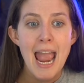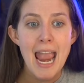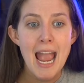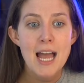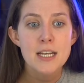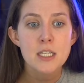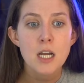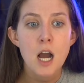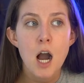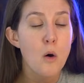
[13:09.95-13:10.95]
And
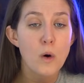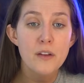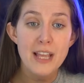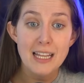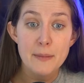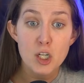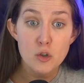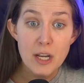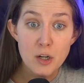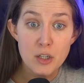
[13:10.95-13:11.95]
one of the Alameda
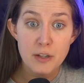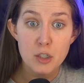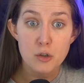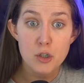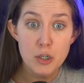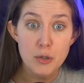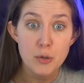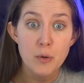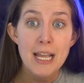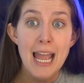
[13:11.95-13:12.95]
traders, Victor
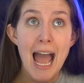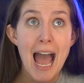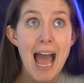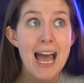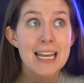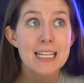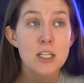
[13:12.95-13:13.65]
Shu, had